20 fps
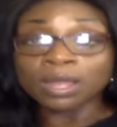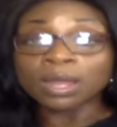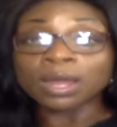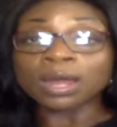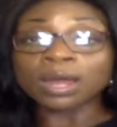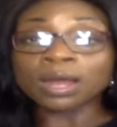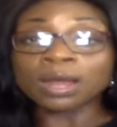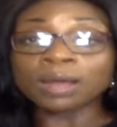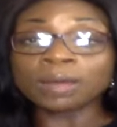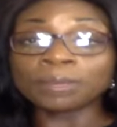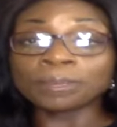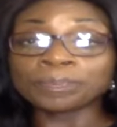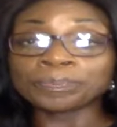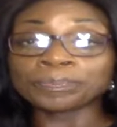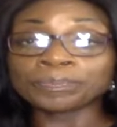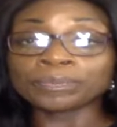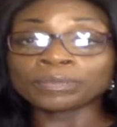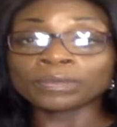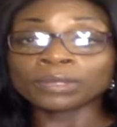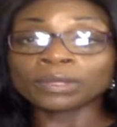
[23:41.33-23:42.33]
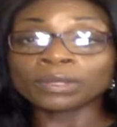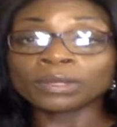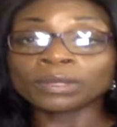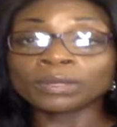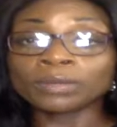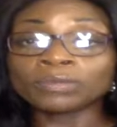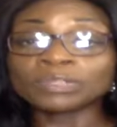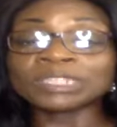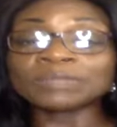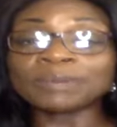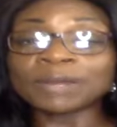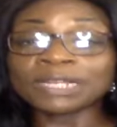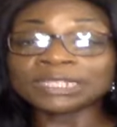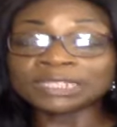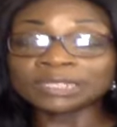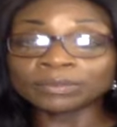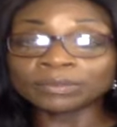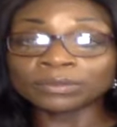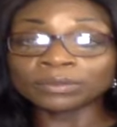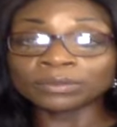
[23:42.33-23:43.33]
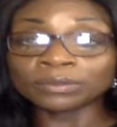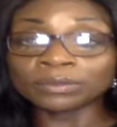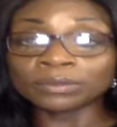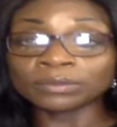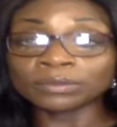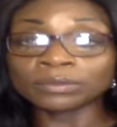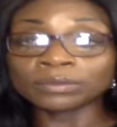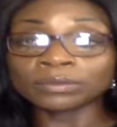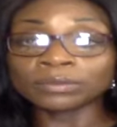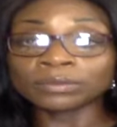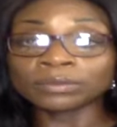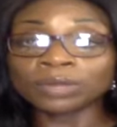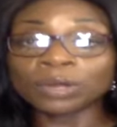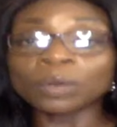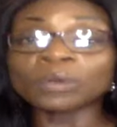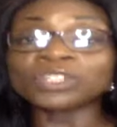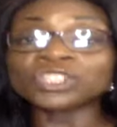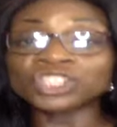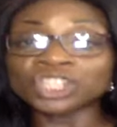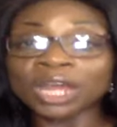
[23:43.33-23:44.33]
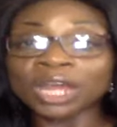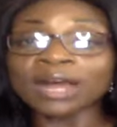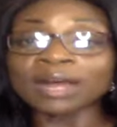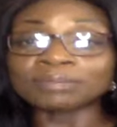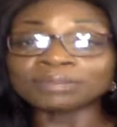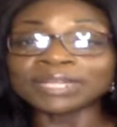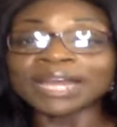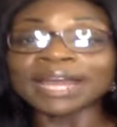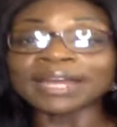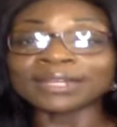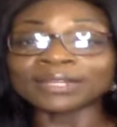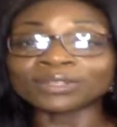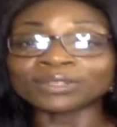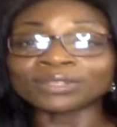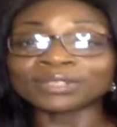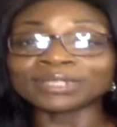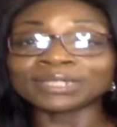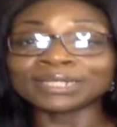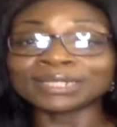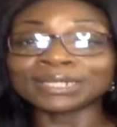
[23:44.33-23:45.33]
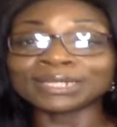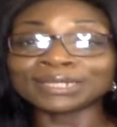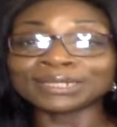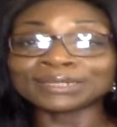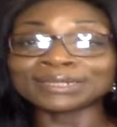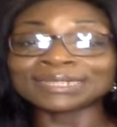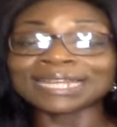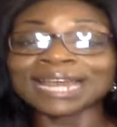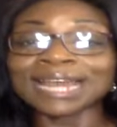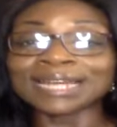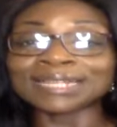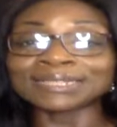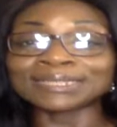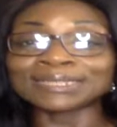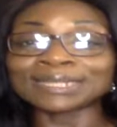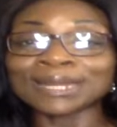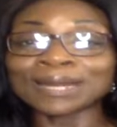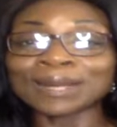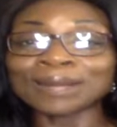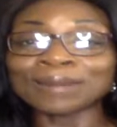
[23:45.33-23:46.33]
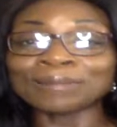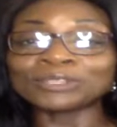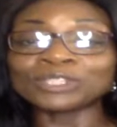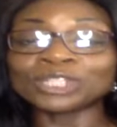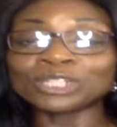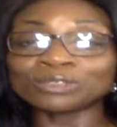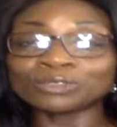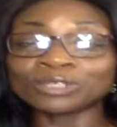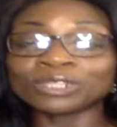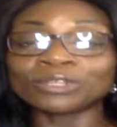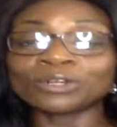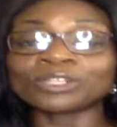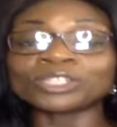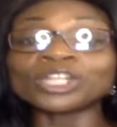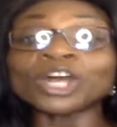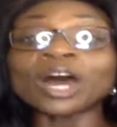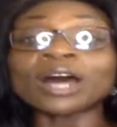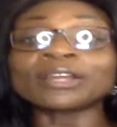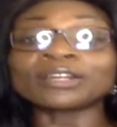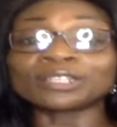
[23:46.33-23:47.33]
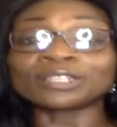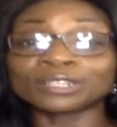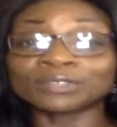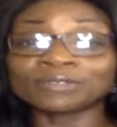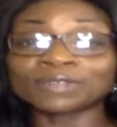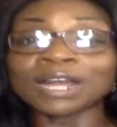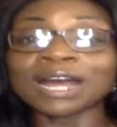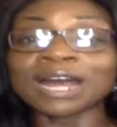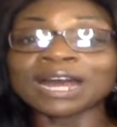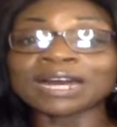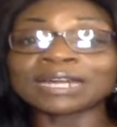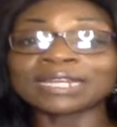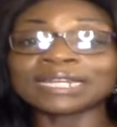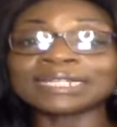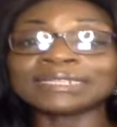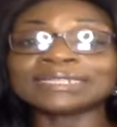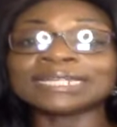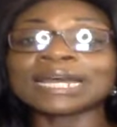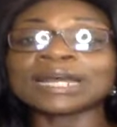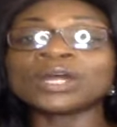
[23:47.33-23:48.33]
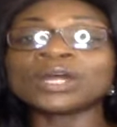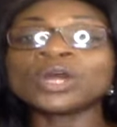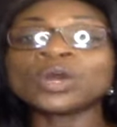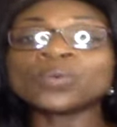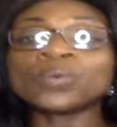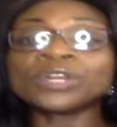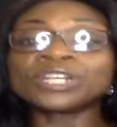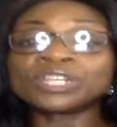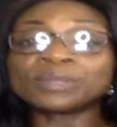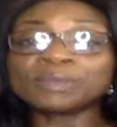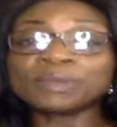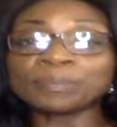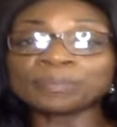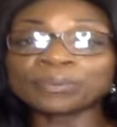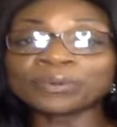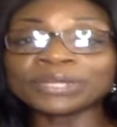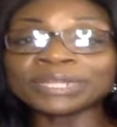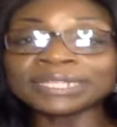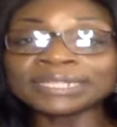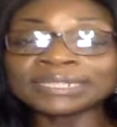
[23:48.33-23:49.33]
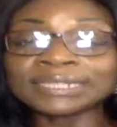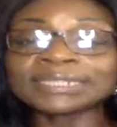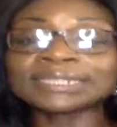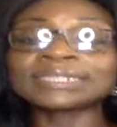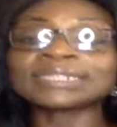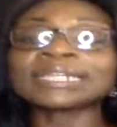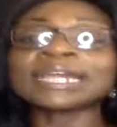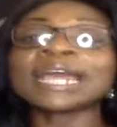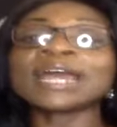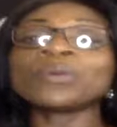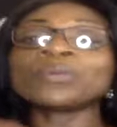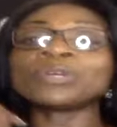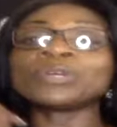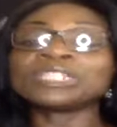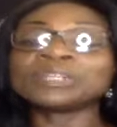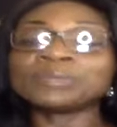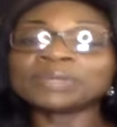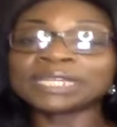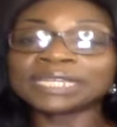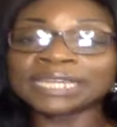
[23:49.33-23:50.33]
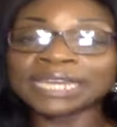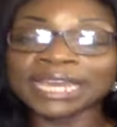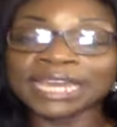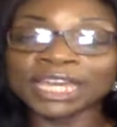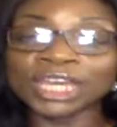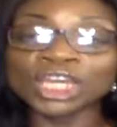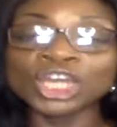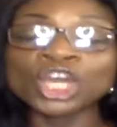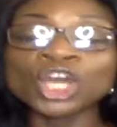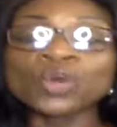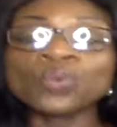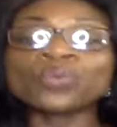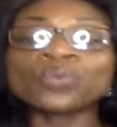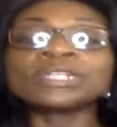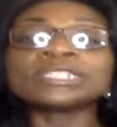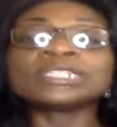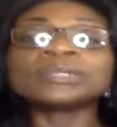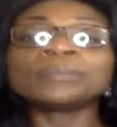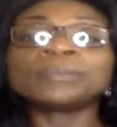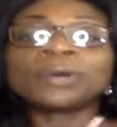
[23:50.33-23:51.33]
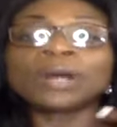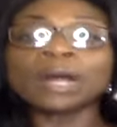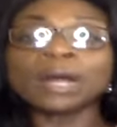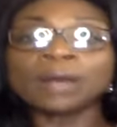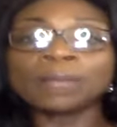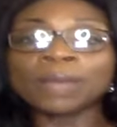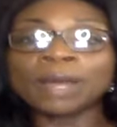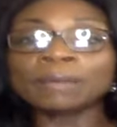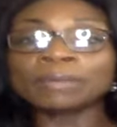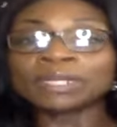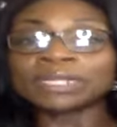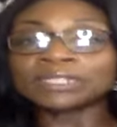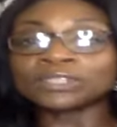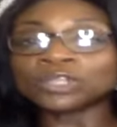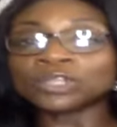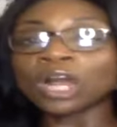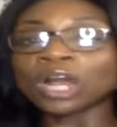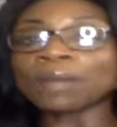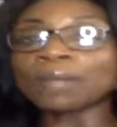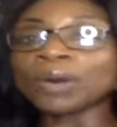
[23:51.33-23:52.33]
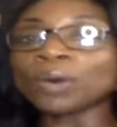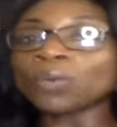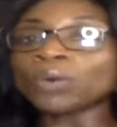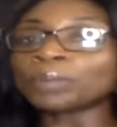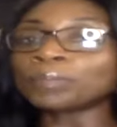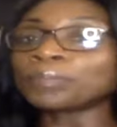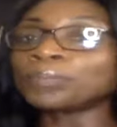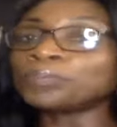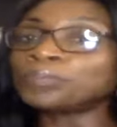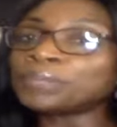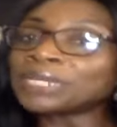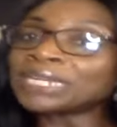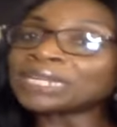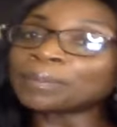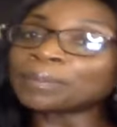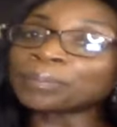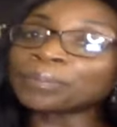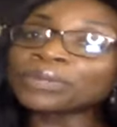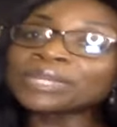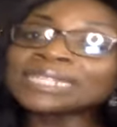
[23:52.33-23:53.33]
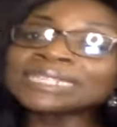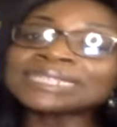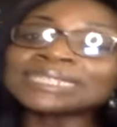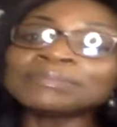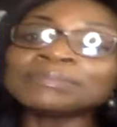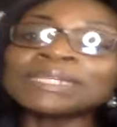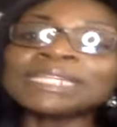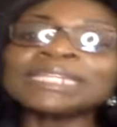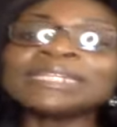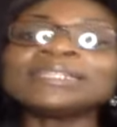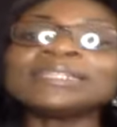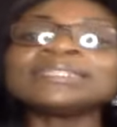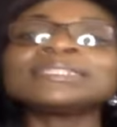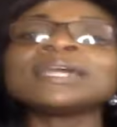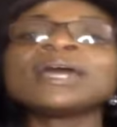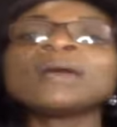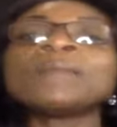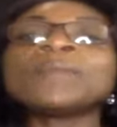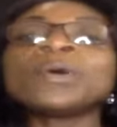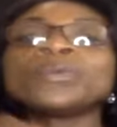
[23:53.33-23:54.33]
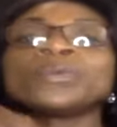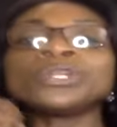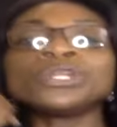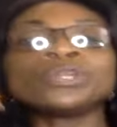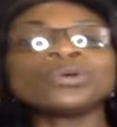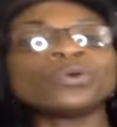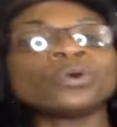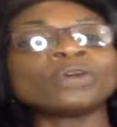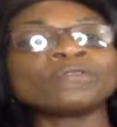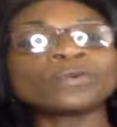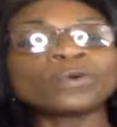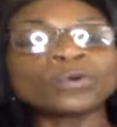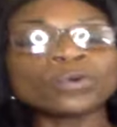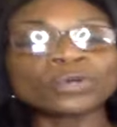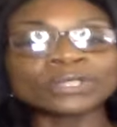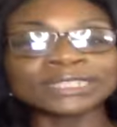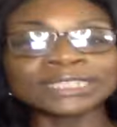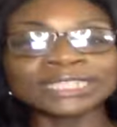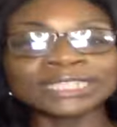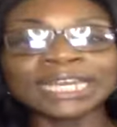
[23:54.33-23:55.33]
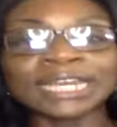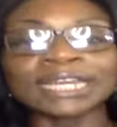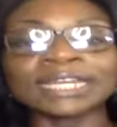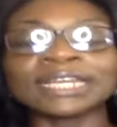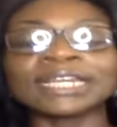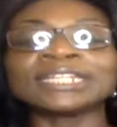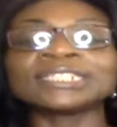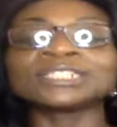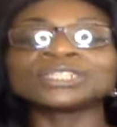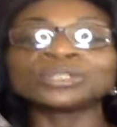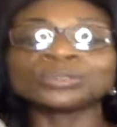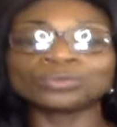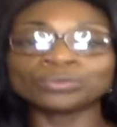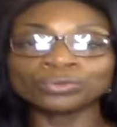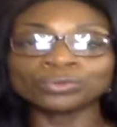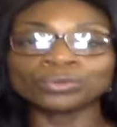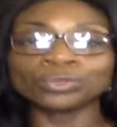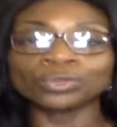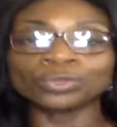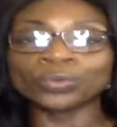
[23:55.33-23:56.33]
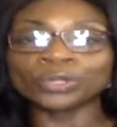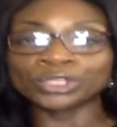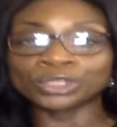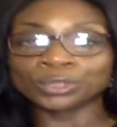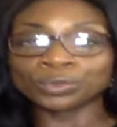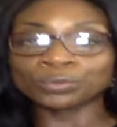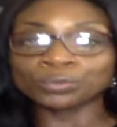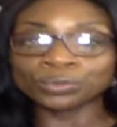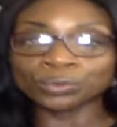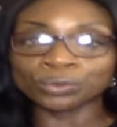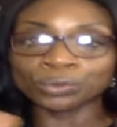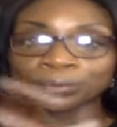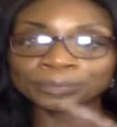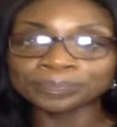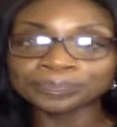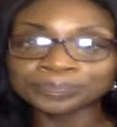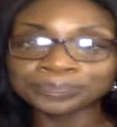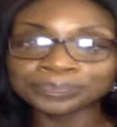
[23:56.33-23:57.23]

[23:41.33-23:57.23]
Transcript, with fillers: um responsible our job title is as um, children or daughters of God is that we're to be priests and we're to be king. We're um, I'm going to talk about what being a priest means, but we know, of course, king is to rule. We're to rule.